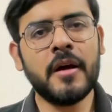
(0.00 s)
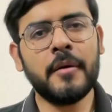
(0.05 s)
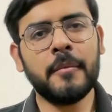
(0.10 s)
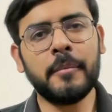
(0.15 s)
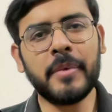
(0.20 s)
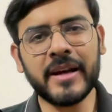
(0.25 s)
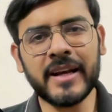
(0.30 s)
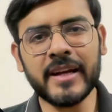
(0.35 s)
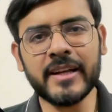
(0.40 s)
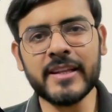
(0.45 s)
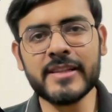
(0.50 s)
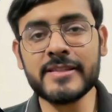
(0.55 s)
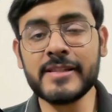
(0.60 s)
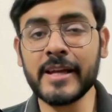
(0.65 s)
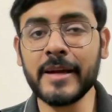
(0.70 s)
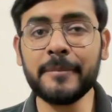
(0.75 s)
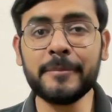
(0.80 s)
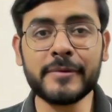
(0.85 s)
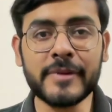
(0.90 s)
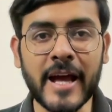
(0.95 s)
But at the
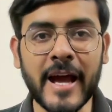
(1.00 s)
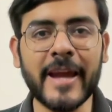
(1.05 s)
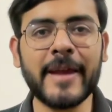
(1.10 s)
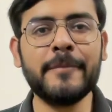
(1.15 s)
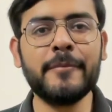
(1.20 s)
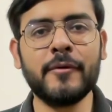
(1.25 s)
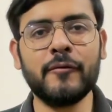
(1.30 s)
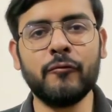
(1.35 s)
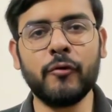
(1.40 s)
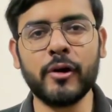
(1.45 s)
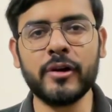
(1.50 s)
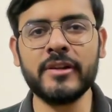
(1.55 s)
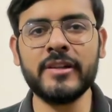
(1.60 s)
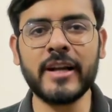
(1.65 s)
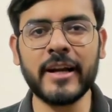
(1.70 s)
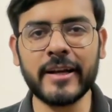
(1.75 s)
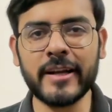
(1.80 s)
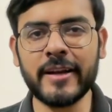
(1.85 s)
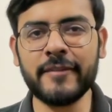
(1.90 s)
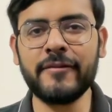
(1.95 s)
same time, what
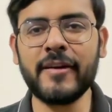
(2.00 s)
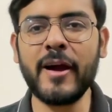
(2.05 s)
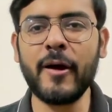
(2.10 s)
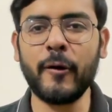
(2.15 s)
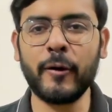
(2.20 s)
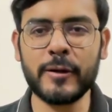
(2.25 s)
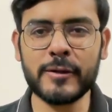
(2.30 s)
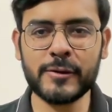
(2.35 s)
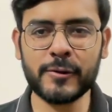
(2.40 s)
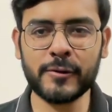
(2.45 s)
Netlify also